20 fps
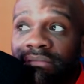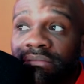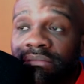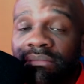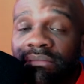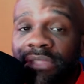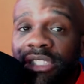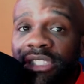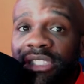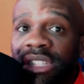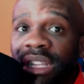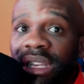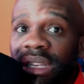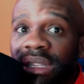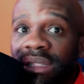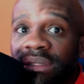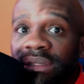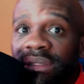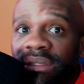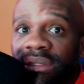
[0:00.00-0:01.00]
just
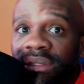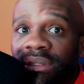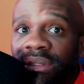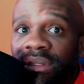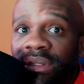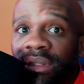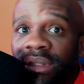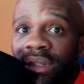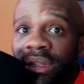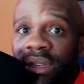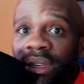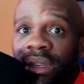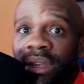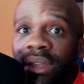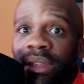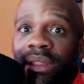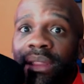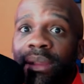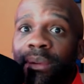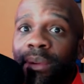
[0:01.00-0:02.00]
is.
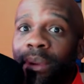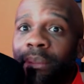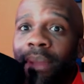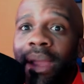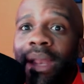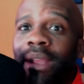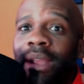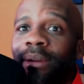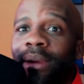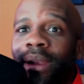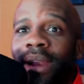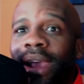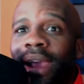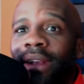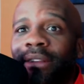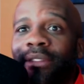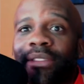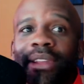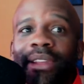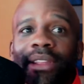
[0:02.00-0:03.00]
There were many great
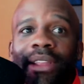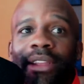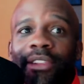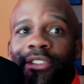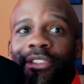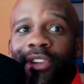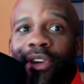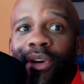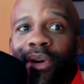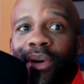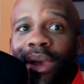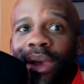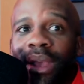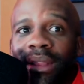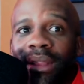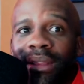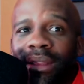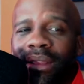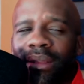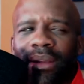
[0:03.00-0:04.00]
actors on that show,
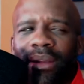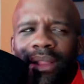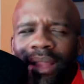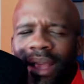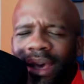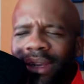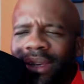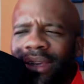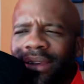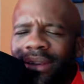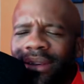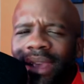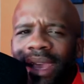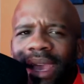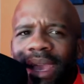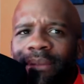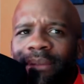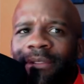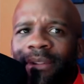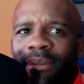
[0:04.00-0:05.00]
and there, a lot of good
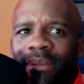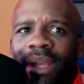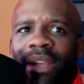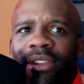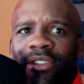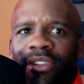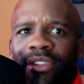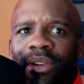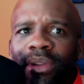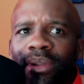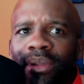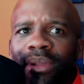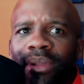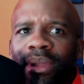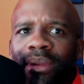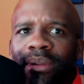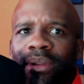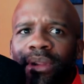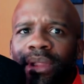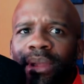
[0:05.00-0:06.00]
came from that show. They,
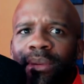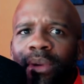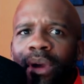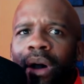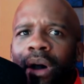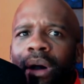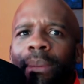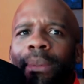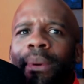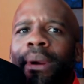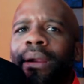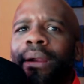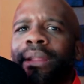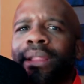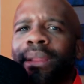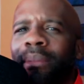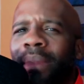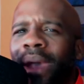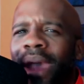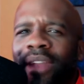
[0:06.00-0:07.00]
you know, they were all part of
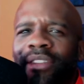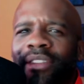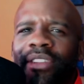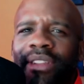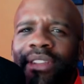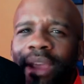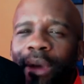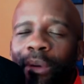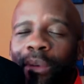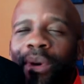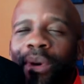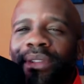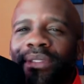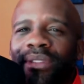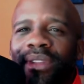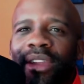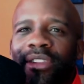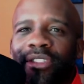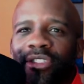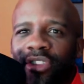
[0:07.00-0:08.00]
the magic that was
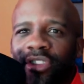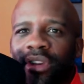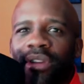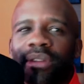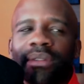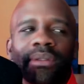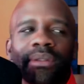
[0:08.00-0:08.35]
that show.